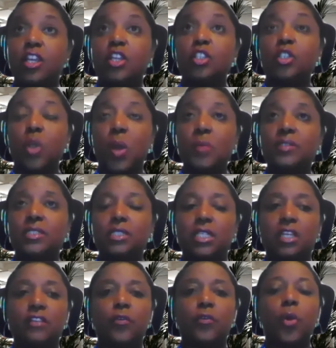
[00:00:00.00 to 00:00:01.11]
So I was
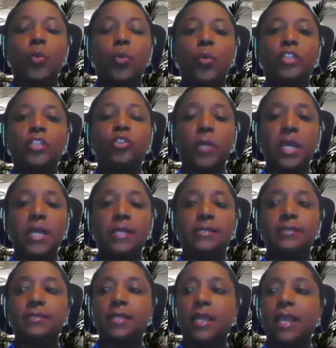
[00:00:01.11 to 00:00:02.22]
looking for a red
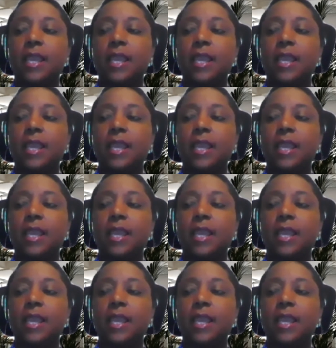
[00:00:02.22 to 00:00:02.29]
dress,